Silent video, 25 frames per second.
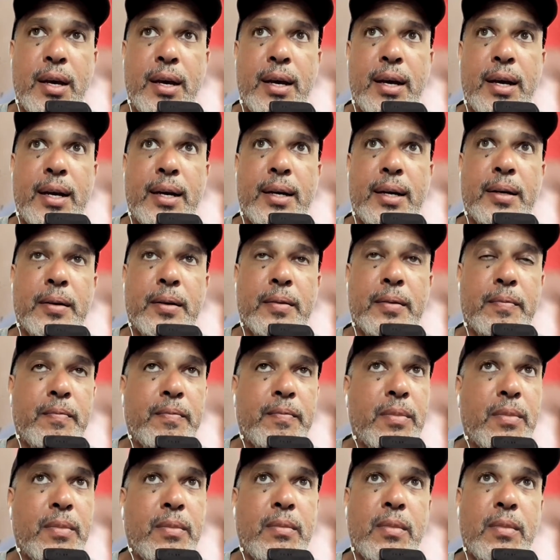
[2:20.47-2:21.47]
and
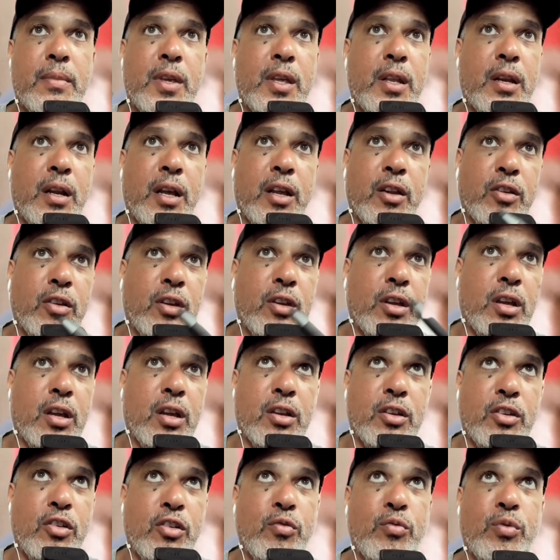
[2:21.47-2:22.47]

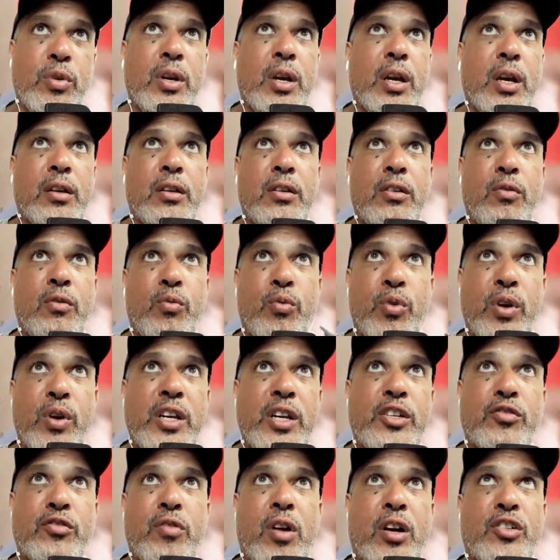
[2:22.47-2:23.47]
you
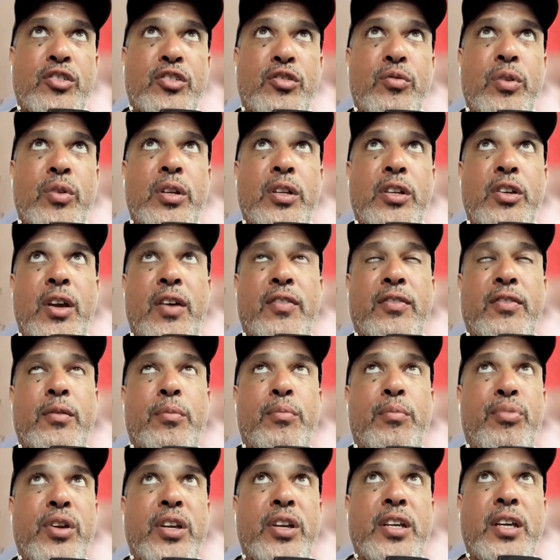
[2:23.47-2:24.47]
restructure it, and you have to
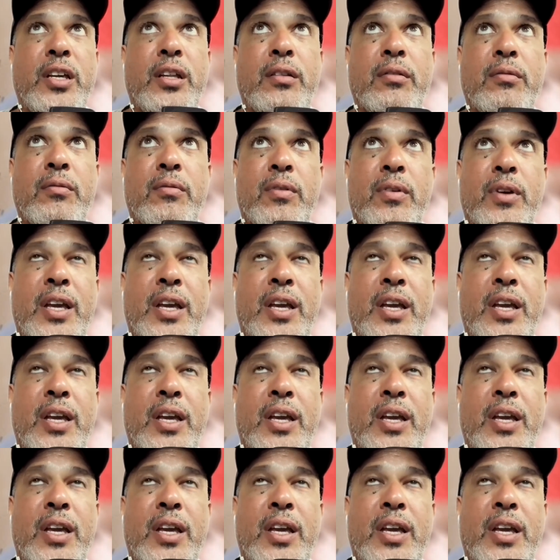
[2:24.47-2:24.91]
bring in,